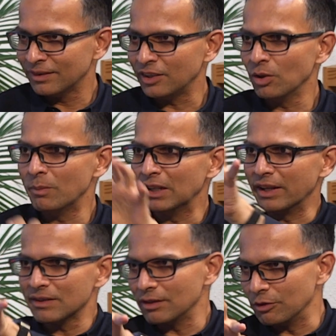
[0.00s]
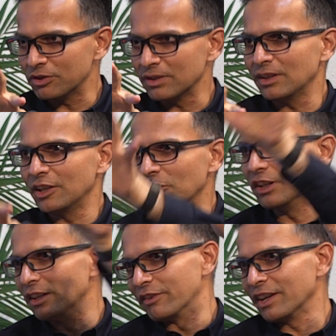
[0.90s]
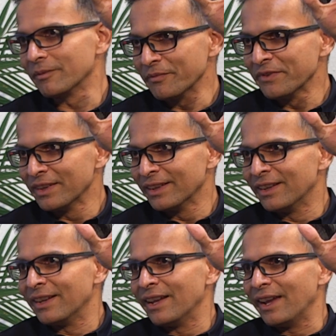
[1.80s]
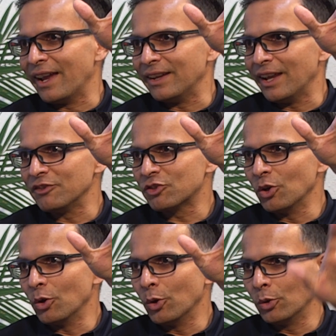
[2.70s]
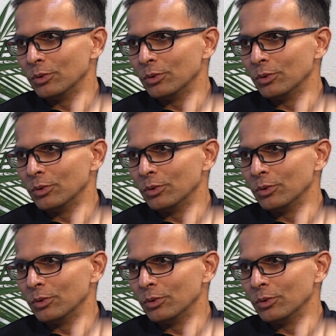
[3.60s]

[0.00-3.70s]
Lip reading: you're building solutions, and then you're delivering. And so,